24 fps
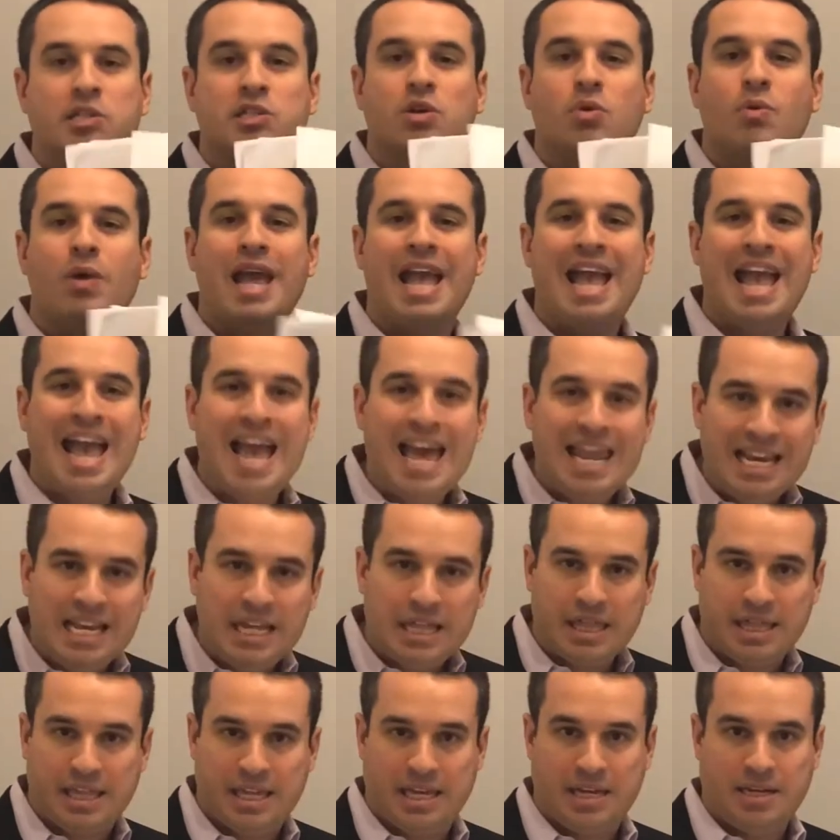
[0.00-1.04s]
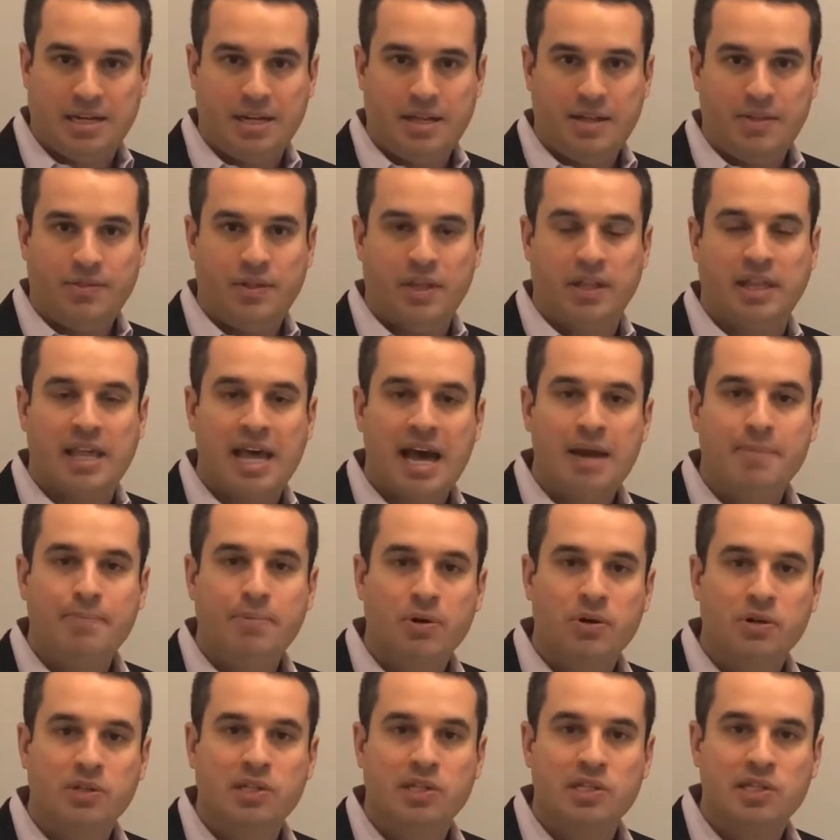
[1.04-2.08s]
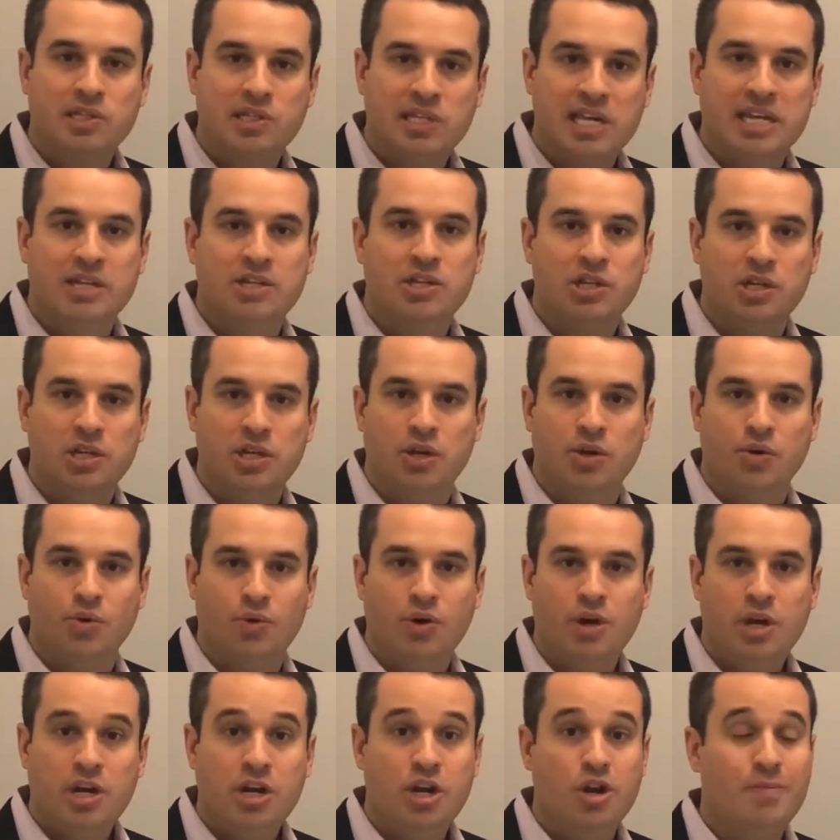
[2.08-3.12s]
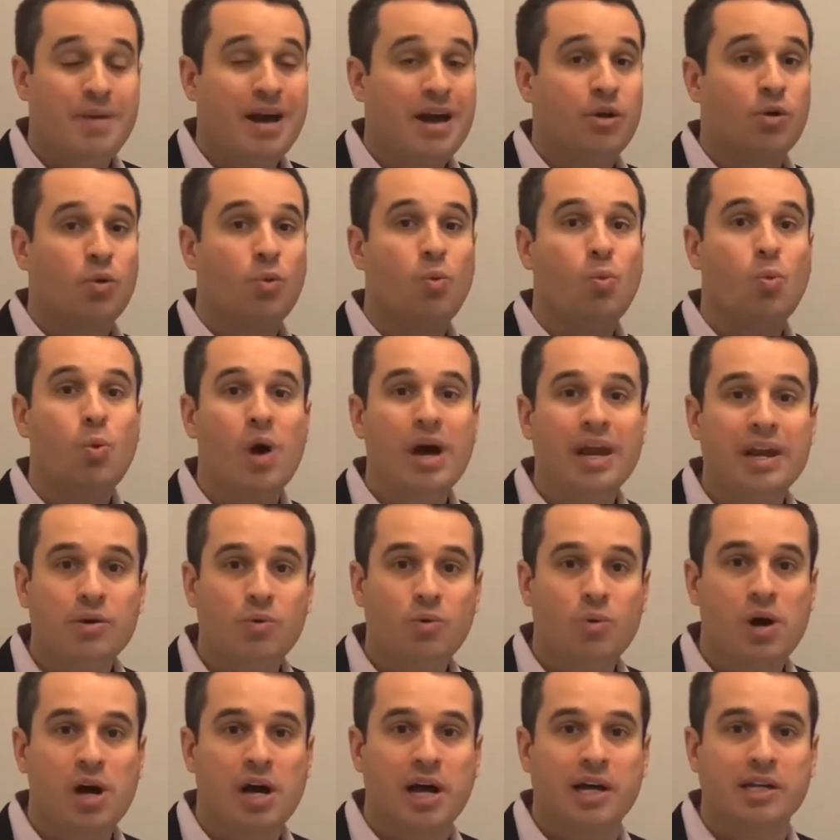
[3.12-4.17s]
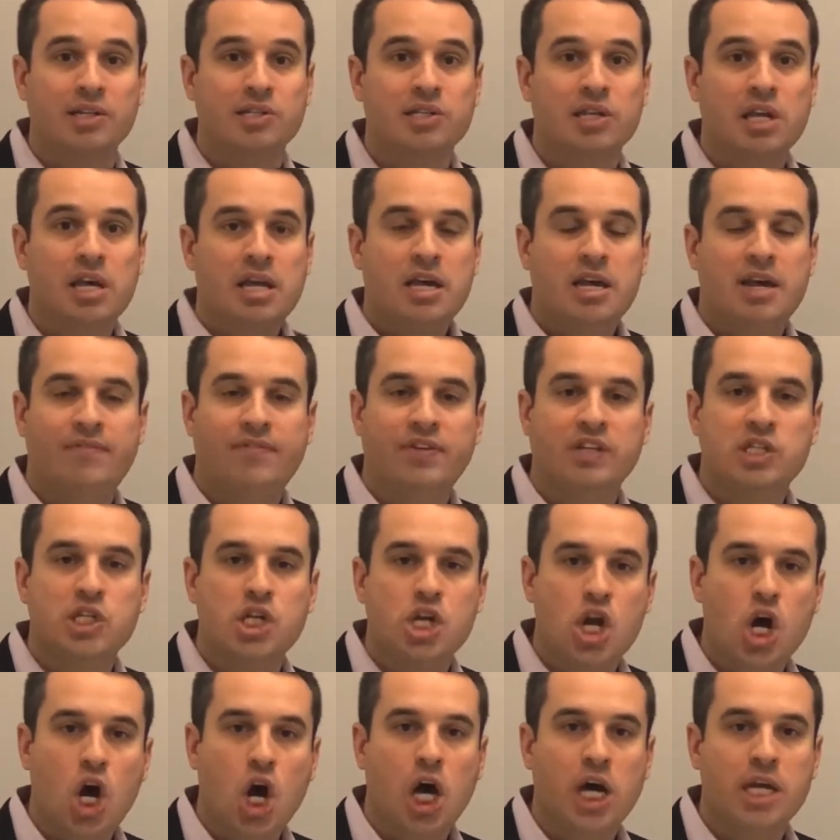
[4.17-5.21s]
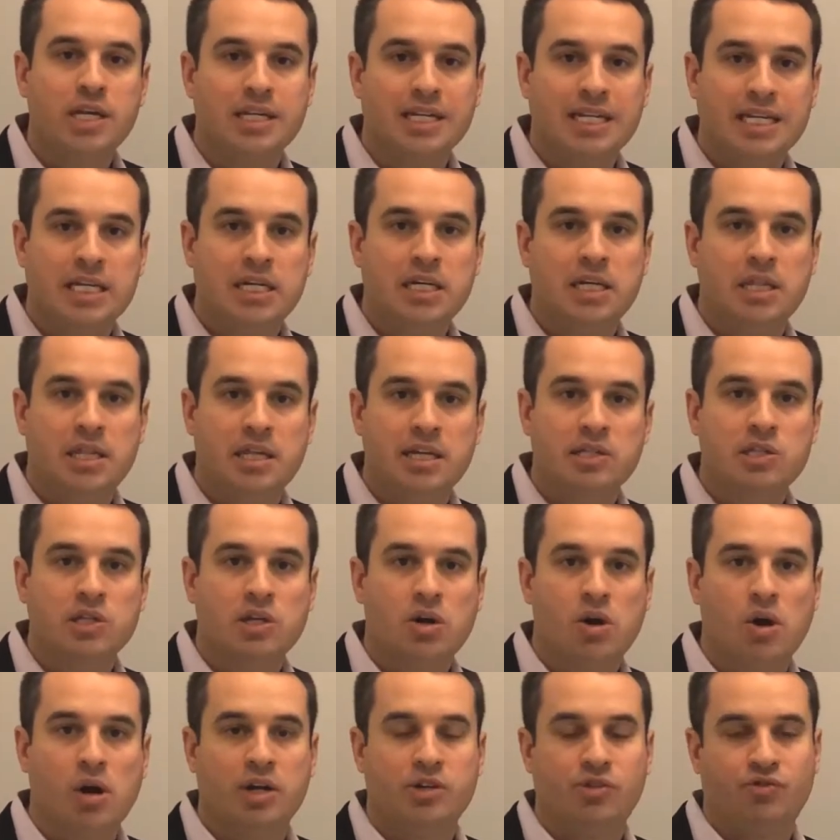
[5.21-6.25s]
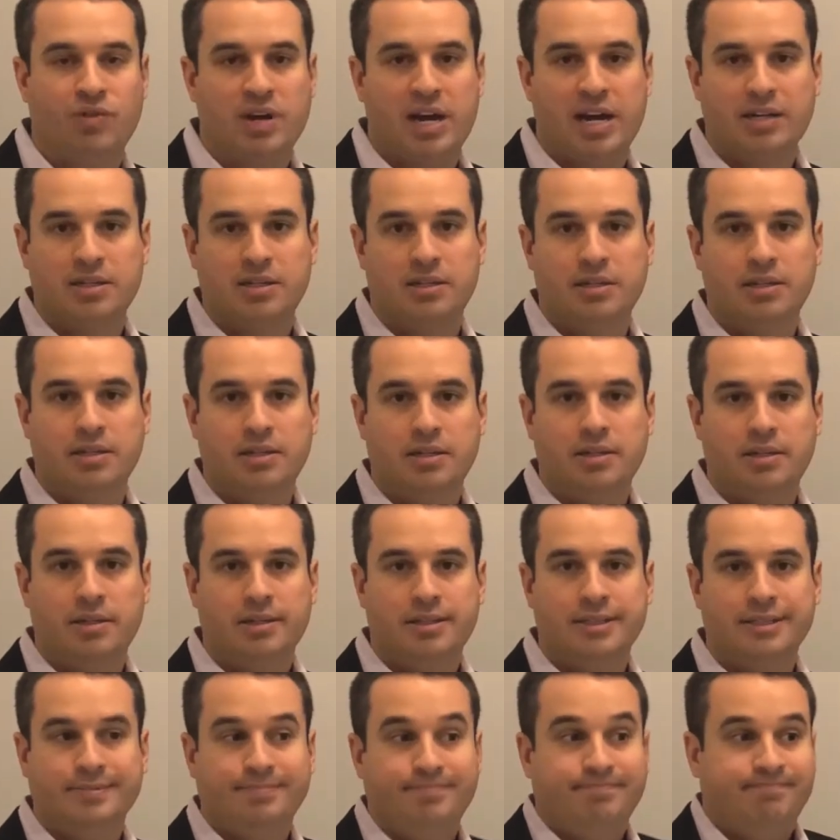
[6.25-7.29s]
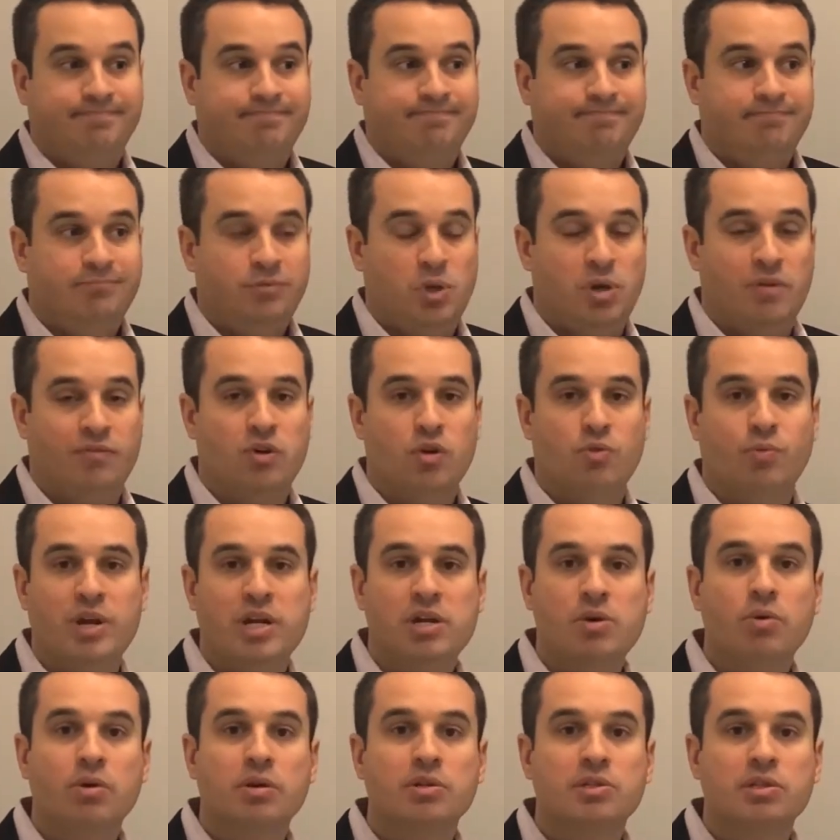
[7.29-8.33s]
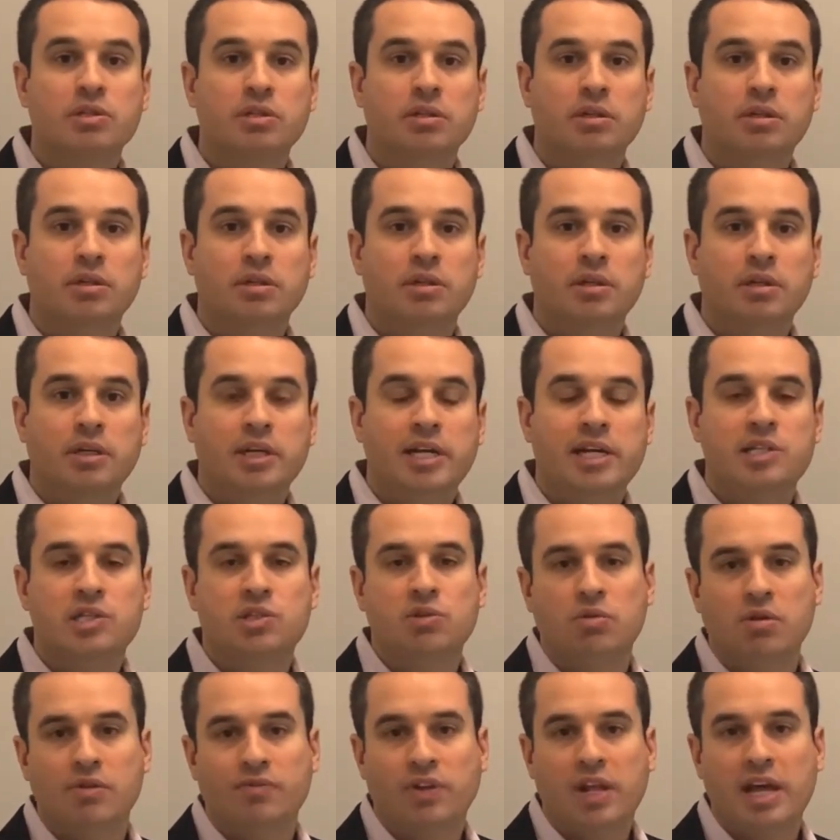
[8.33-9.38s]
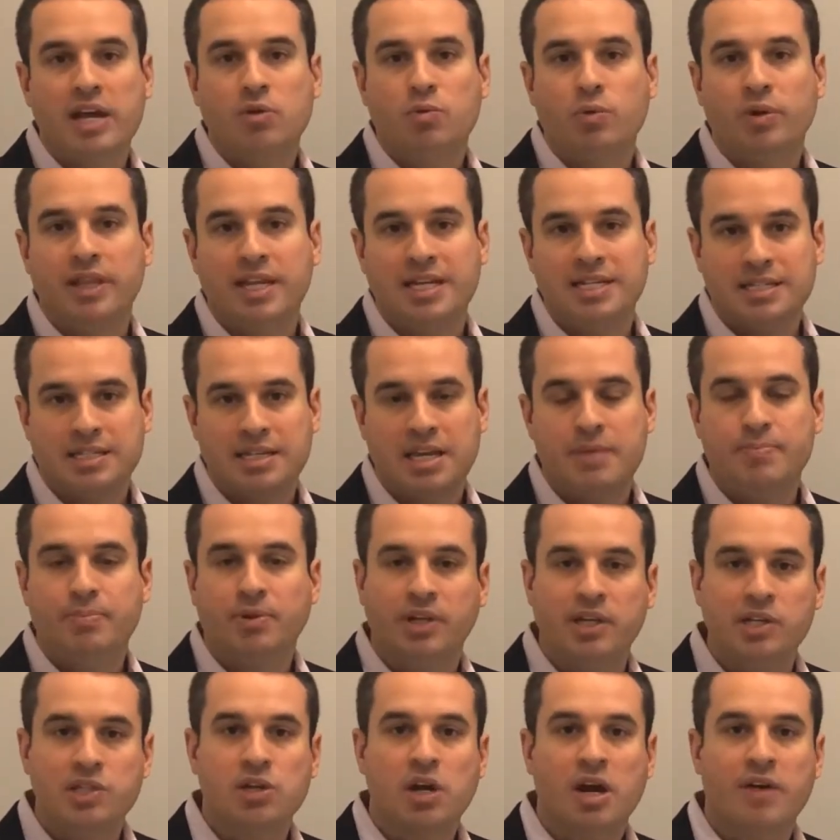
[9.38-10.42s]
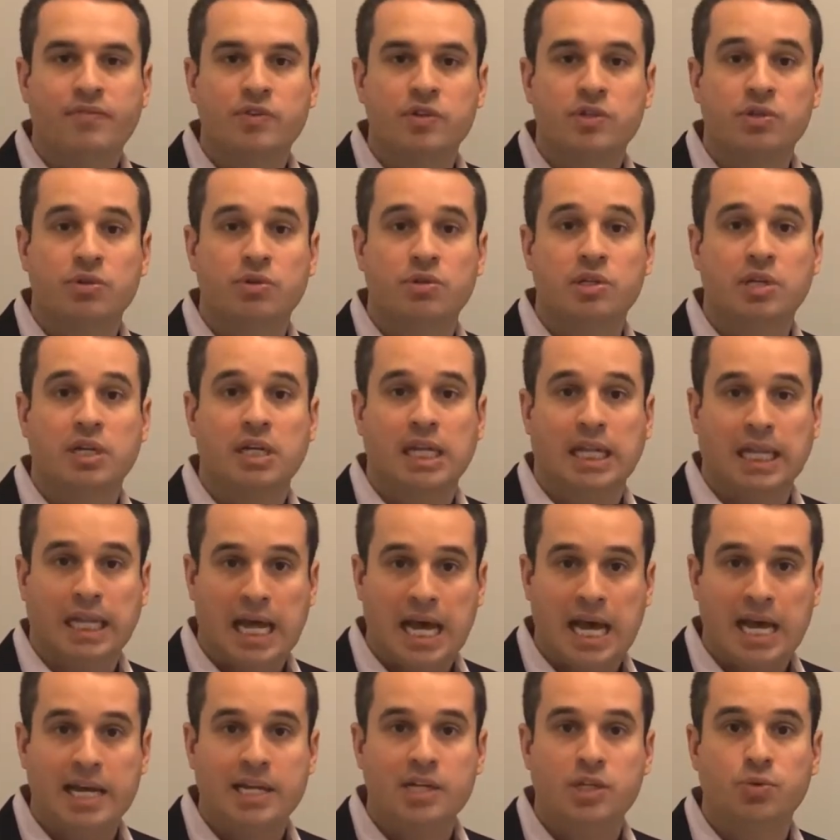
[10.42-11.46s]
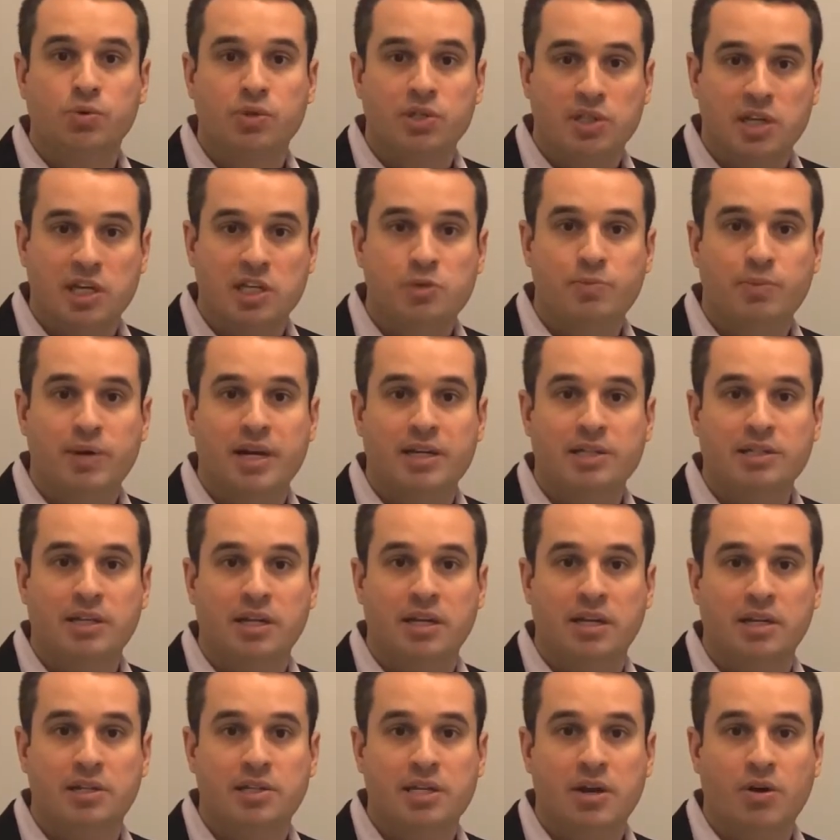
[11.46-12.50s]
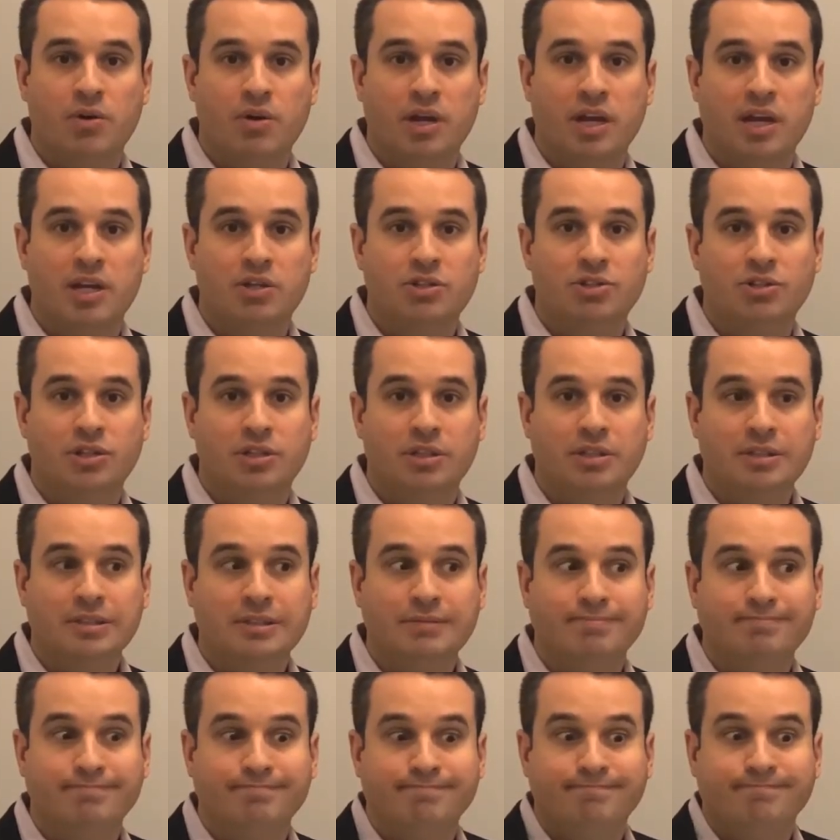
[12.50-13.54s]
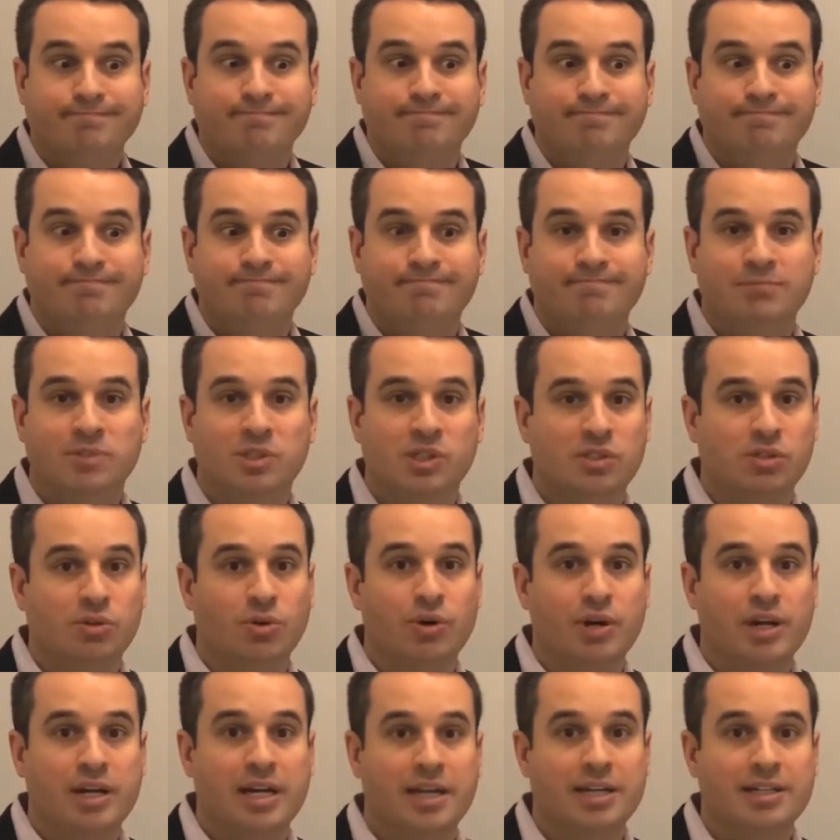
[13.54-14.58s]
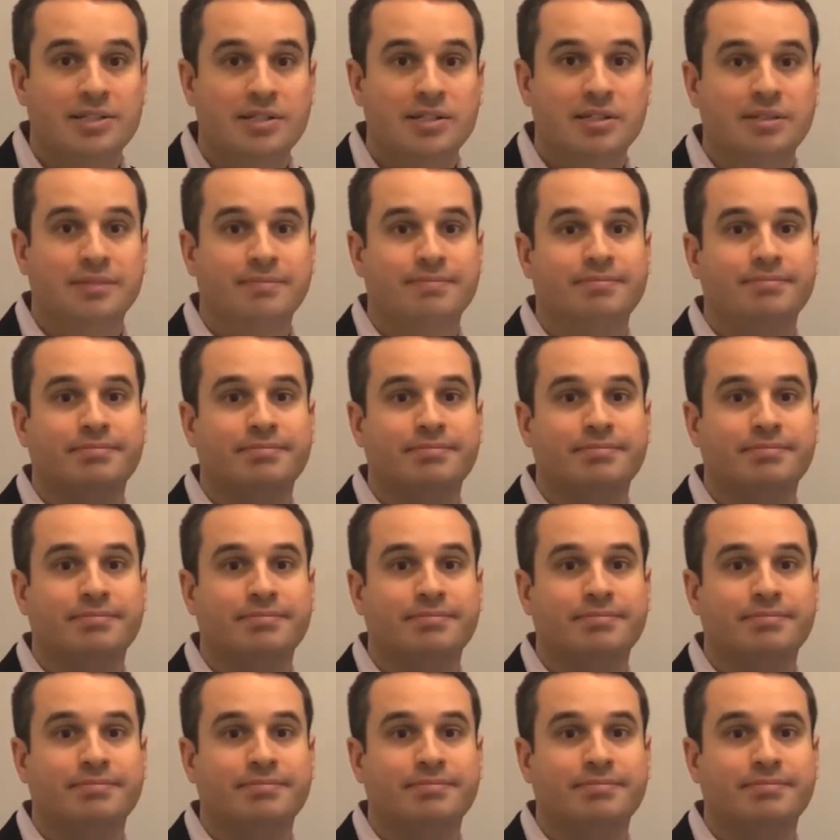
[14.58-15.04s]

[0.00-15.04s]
So anything that that person said to you, no matter what it was, if it's not in this contract, you have no recourse. It's sort of like when they say police officers can lie to a suspect in an interrogation. Sorry, guys.